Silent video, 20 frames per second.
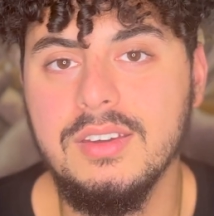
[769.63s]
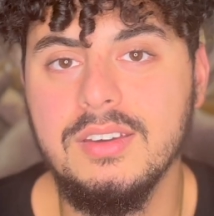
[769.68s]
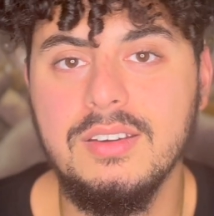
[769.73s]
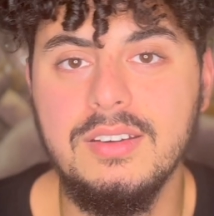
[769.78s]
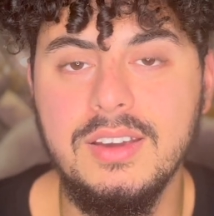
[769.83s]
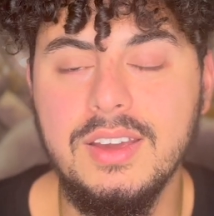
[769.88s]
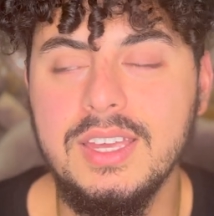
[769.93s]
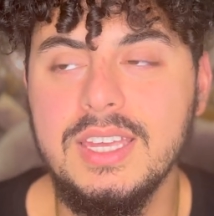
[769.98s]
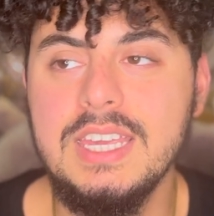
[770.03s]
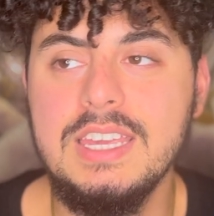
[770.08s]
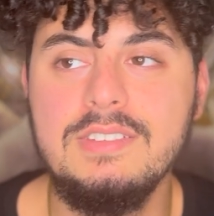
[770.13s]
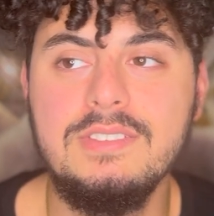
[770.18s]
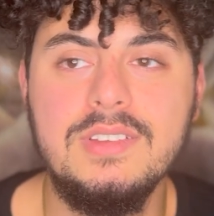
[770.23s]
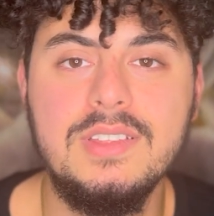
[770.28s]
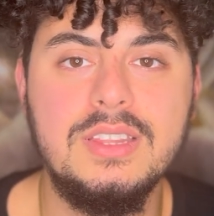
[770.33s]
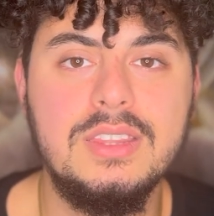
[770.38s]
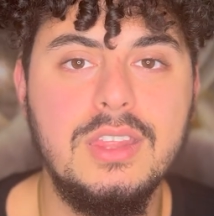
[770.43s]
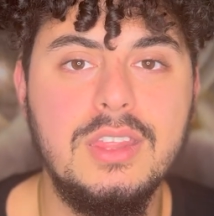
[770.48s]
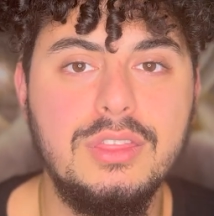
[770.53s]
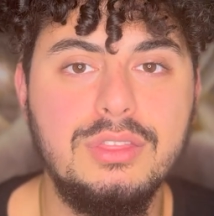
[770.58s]
right?
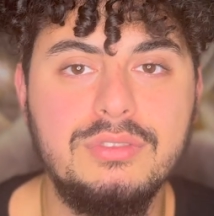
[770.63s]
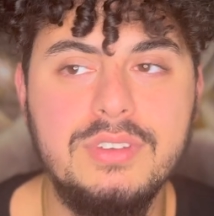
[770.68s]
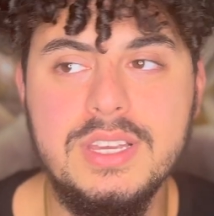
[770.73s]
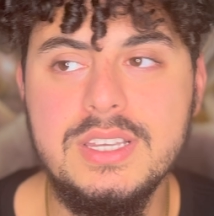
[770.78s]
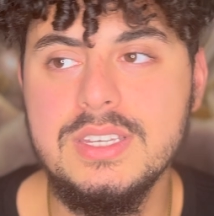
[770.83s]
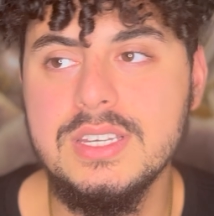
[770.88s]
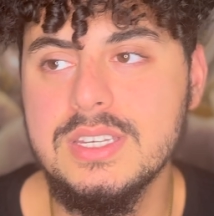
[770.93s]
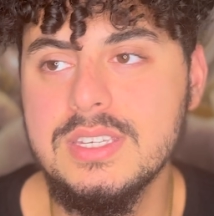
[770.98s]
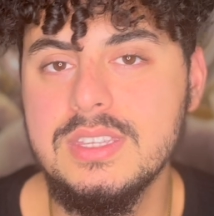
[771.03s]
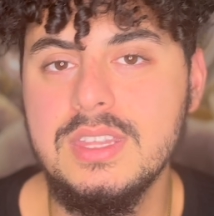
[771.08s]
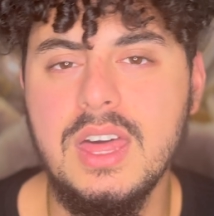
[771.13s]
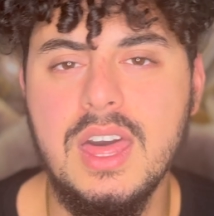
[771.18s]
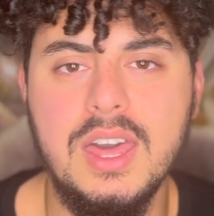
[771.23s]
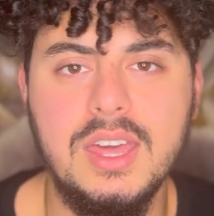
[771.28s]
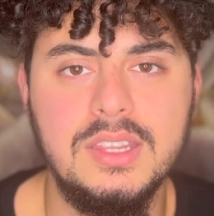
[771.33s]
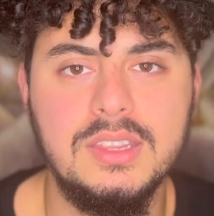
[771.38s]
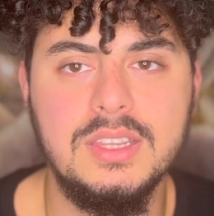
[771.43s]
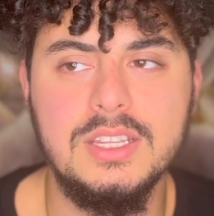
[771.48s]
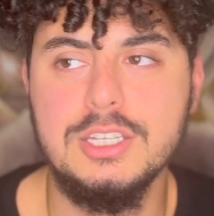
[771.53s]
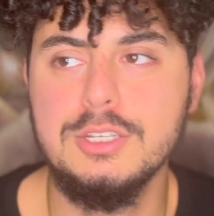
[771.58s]
Even the
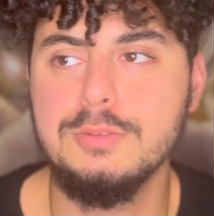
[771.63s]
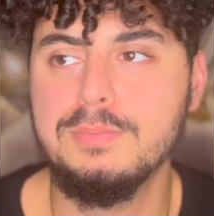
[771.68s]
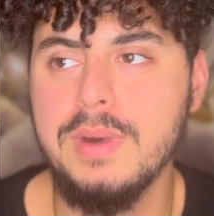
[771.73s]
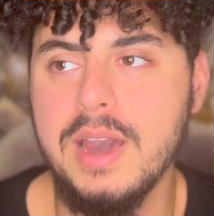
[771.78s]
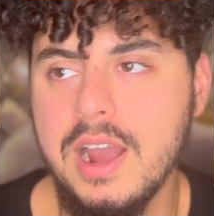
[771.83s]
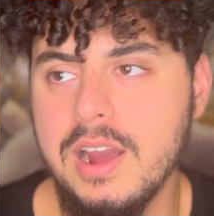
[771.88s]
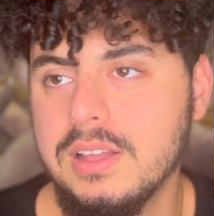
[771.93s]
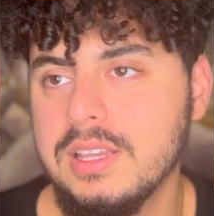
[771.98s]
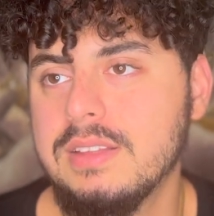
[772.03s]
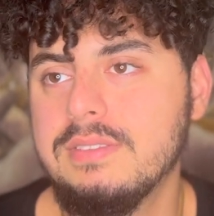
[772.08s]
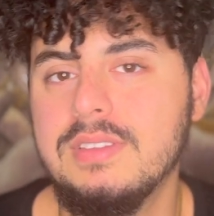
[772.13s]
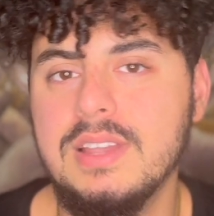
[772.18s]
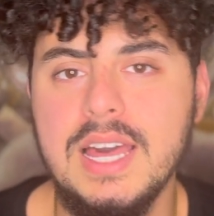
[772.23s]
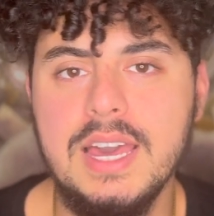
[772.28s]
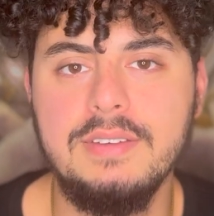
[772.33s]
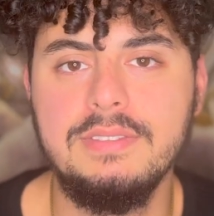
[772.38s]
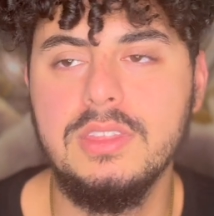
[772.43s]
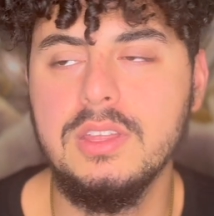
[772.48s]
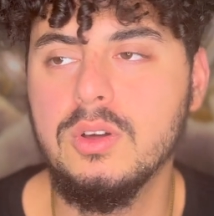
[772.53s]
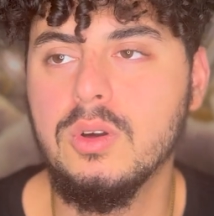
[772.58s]
369, the spiral of
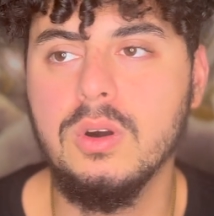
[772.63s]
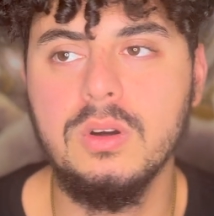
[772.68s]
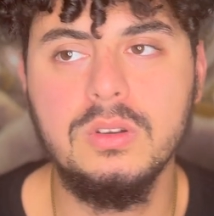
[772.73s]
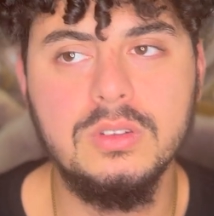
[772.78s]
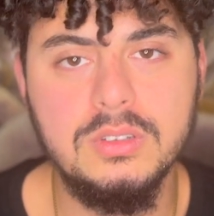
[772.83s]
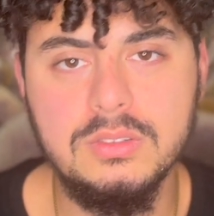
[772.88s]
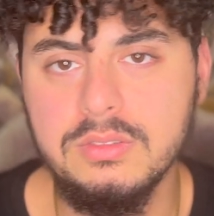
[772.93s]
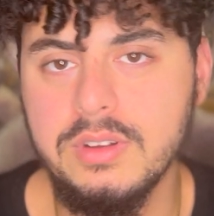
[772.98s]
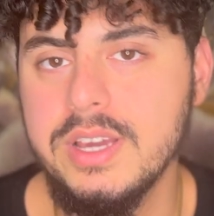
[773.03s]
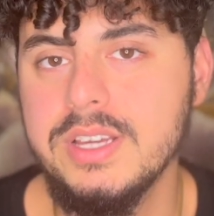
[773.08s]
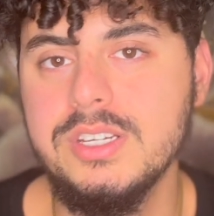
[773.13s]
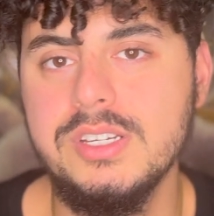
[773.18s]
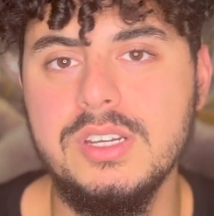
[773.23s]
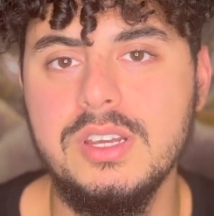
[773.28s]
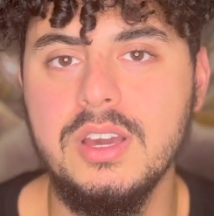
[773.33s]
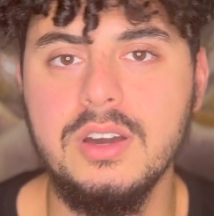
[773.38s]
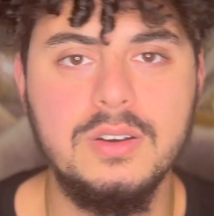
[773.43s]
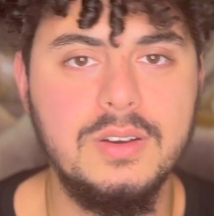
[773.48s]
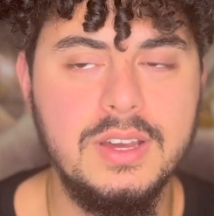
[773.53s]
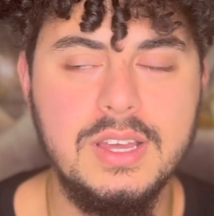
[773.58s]
life, the golden
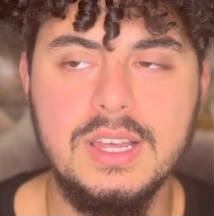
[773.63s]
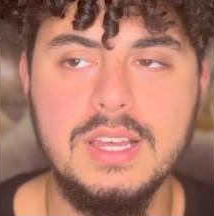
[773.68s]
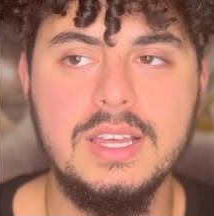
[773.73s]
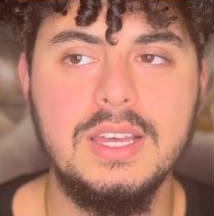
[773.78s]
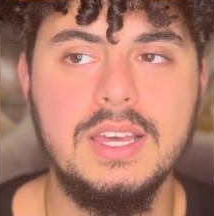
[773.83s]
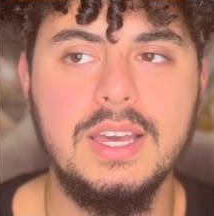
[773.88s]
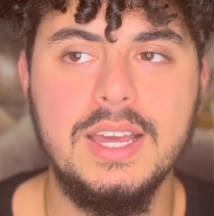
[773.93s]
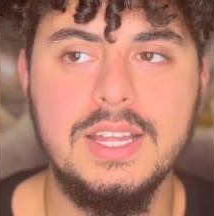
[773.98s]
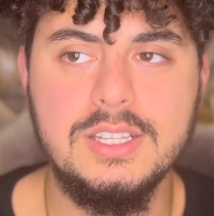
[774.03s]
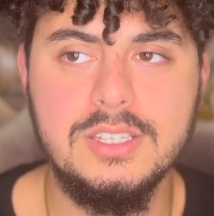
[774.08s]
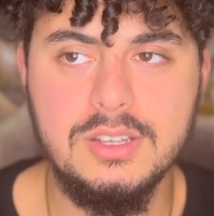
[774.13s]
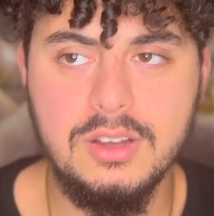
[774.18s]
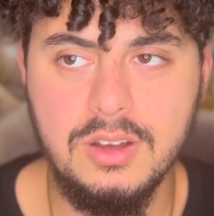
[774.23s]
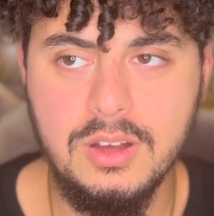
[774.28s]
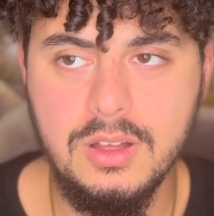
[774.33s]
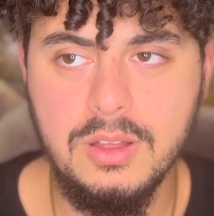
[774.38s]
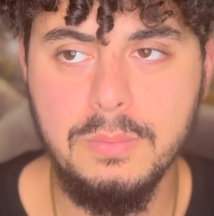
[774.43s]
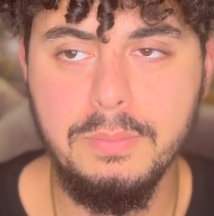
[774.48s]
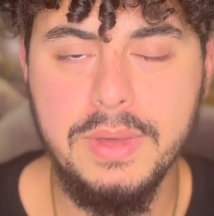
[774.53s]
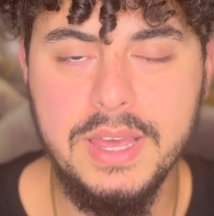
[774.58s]
ratio, it's
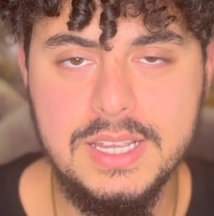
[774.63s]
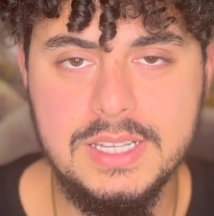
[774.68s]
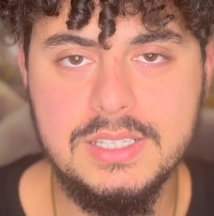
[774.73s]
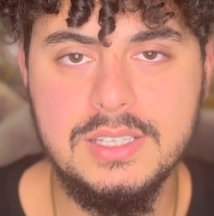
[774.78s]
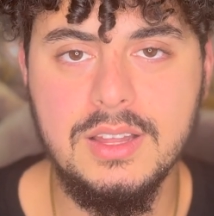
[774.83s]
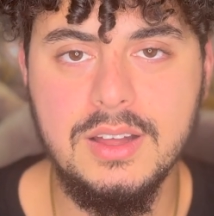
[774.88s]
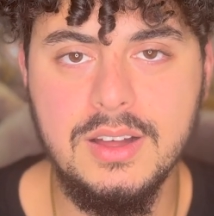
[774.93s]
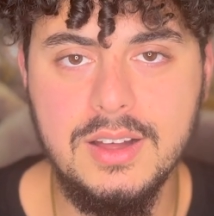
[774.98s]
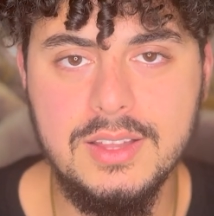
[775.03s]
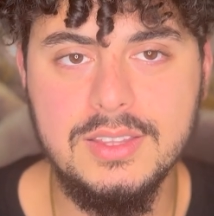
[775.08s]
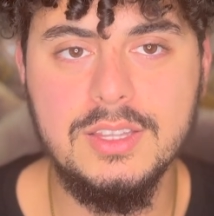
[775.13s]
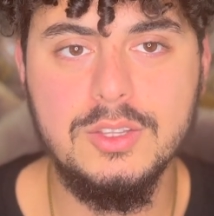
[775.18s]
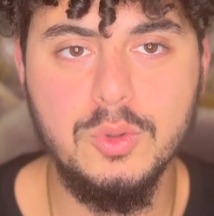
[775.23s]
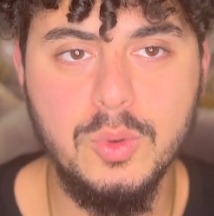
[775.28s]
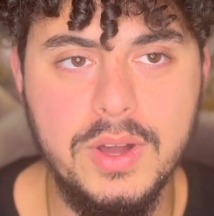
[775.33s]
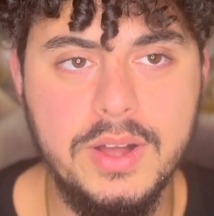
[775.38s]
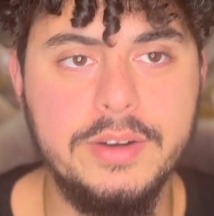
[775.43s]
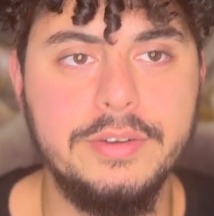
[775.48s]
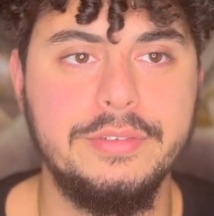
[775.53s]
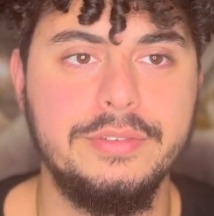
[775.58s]
all based on the
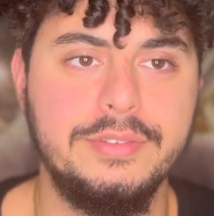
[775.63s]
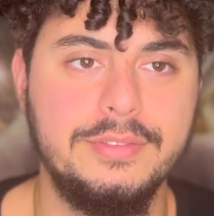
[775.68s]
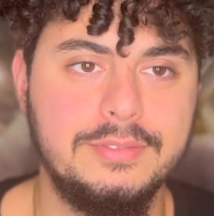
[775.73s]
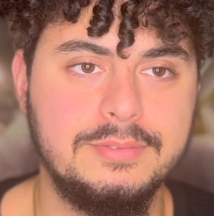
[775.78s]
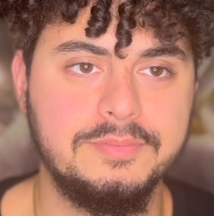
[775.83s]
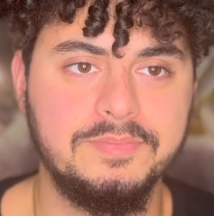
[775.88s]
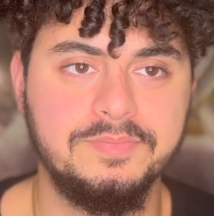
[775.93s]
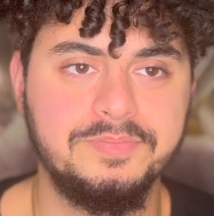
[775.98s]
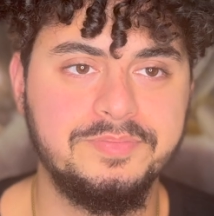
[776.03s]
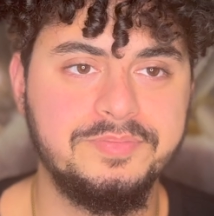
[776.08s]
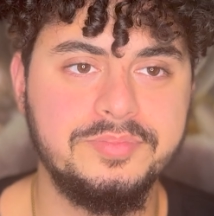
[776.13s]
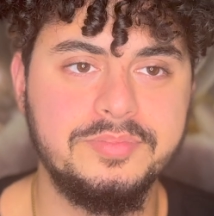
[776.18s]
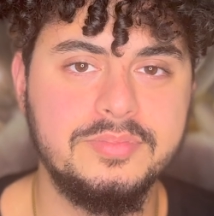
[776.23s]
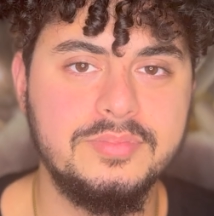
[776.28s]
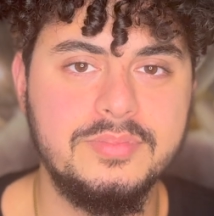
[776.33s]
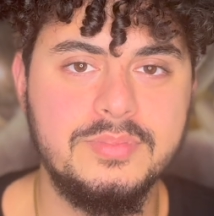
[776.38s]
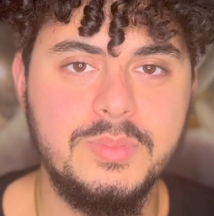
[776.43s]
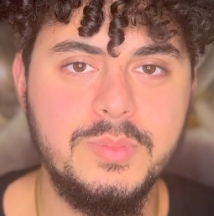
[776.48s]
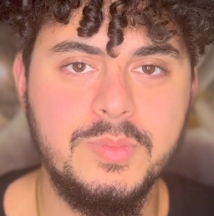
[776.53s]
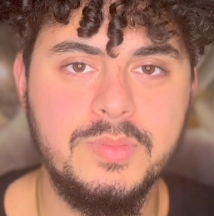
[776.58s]
12,
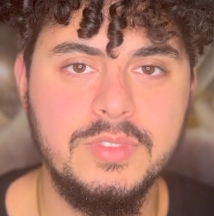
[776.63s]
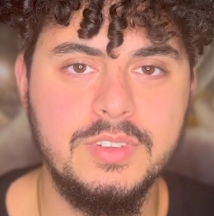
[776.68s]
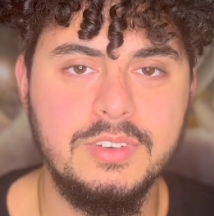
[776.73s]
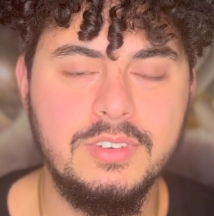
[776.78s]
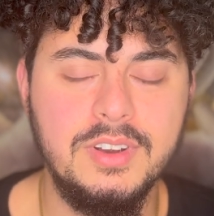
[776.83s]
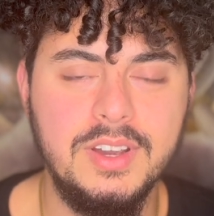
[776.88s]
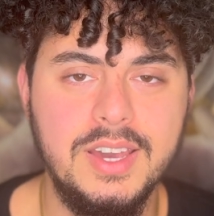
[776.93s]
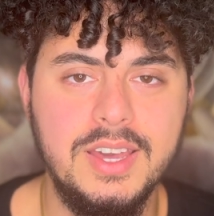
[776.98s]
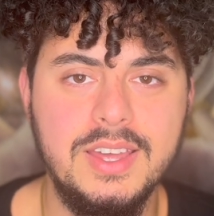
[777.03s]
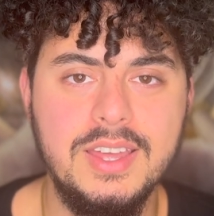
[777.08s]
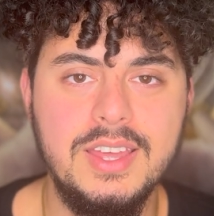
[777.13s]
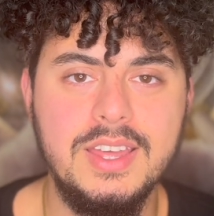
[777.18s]
right?